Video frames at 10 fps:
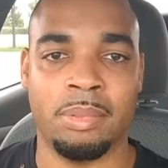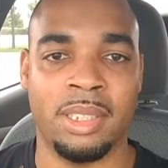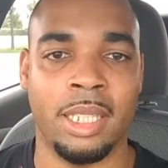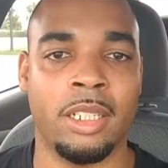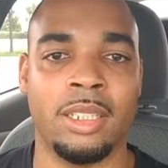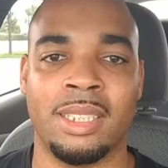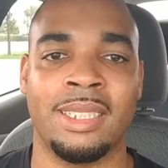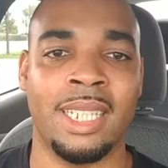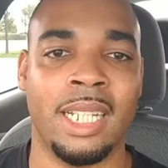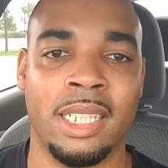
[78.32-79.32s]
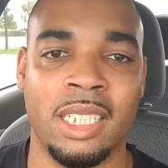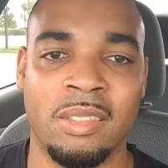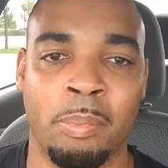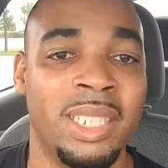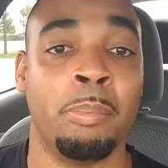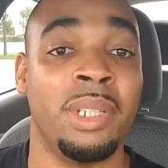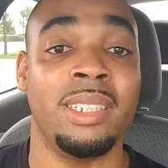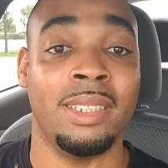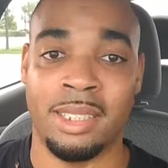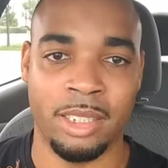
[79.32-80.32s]
centers, executives,
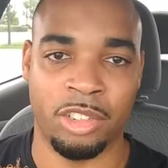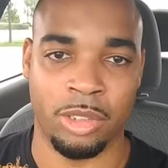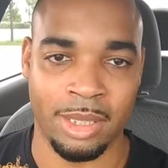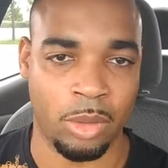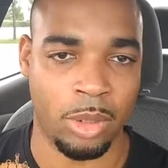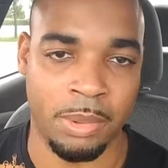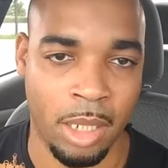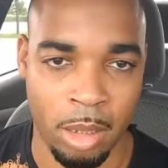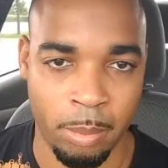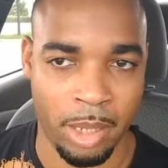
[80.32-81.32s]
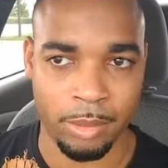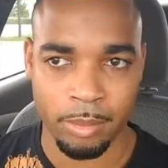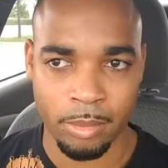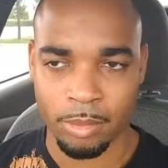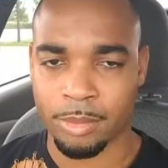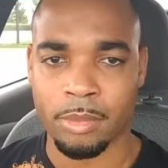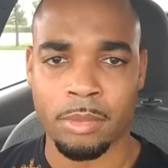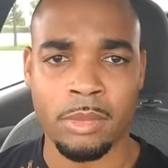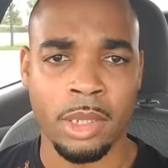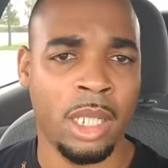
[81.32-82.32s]
business districts. That's what I'm talking about.
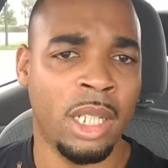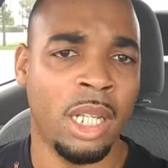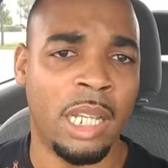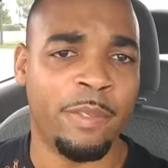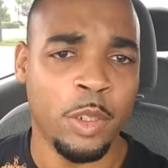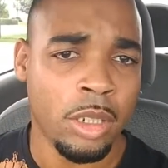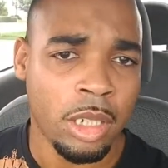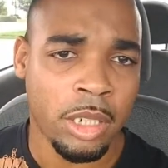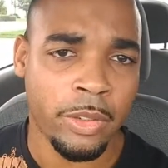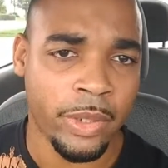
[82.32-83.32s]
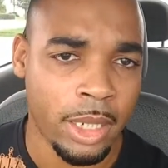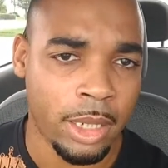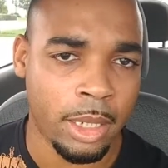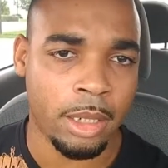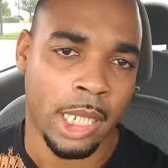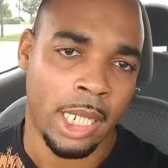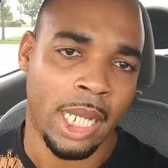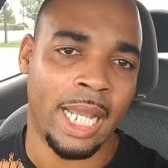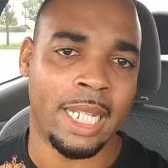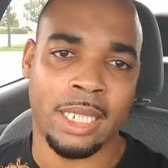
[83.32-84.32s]
If you're a Korean
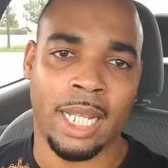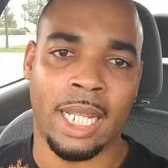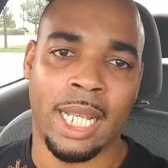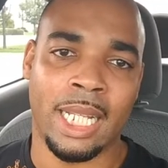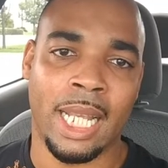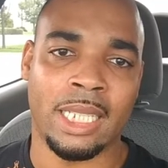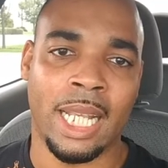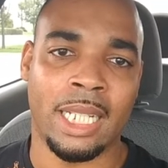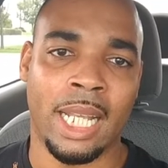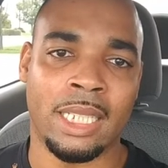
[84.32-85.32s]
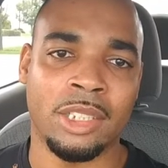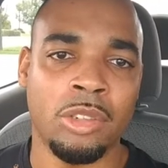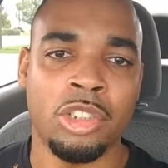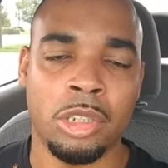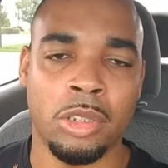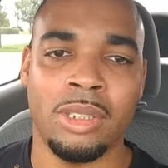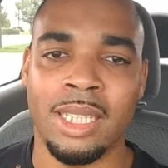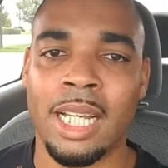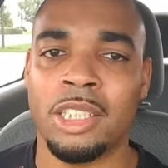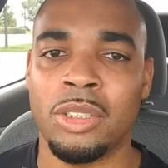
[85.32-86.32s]
and you choose
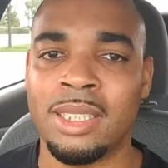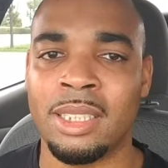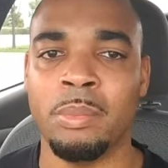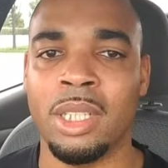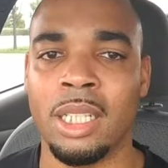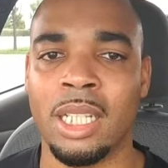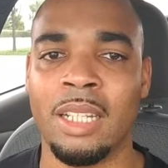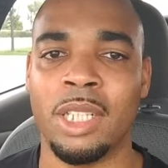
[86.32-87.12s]
not to assimilate